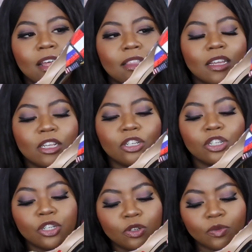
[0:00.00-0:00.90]
this
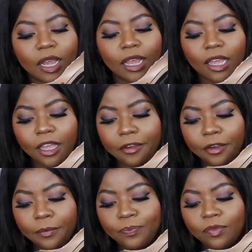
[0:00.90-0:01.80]
shoe right
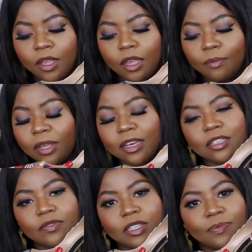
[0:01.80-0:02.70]
here because
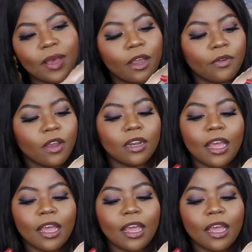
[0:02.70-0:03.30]
of its background.